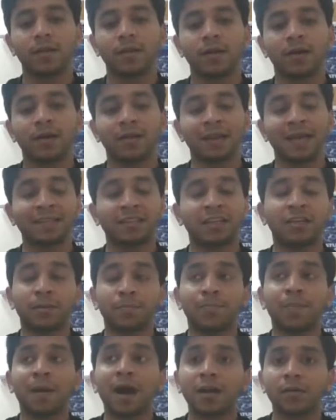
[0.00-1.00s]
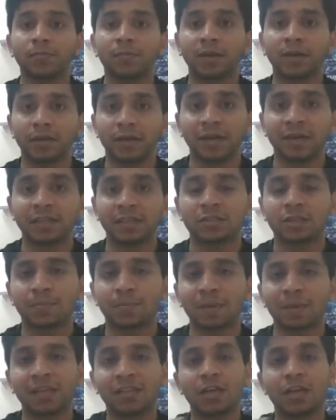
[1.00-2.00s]
uh, like the department, it is
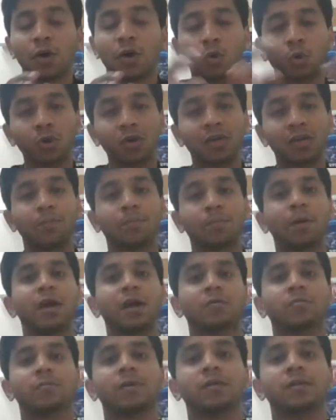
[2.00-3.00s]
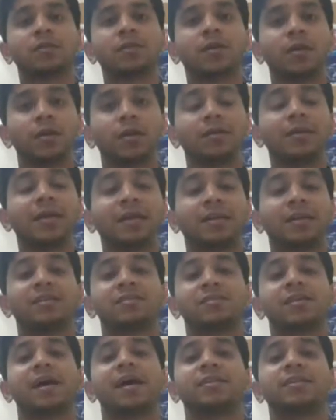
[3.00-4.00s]
typically the whole department that
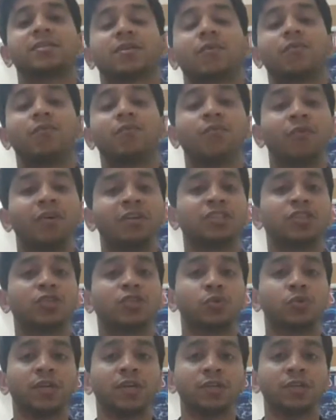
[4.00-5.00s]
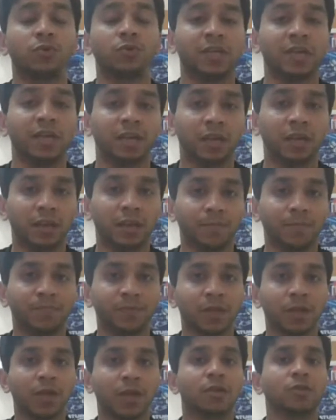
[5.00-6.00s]
decides which student to take in.
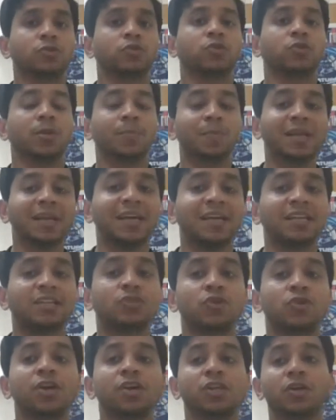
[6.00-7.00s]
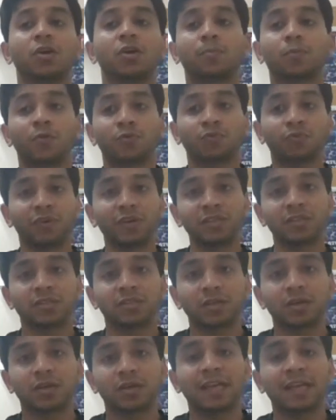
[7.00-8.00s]
So typically, it is not your
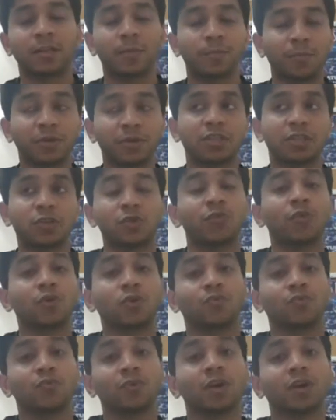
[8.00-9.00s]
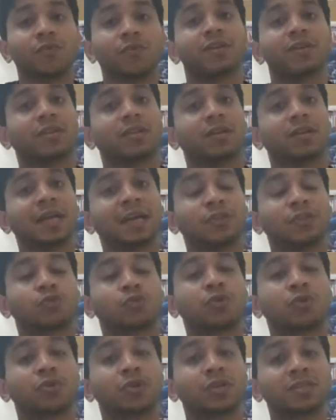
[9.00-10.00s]
professor, like the person you want to work with, that is
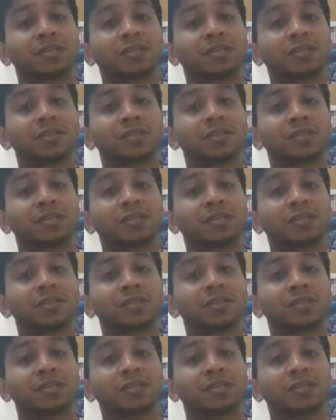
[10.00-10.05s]
going to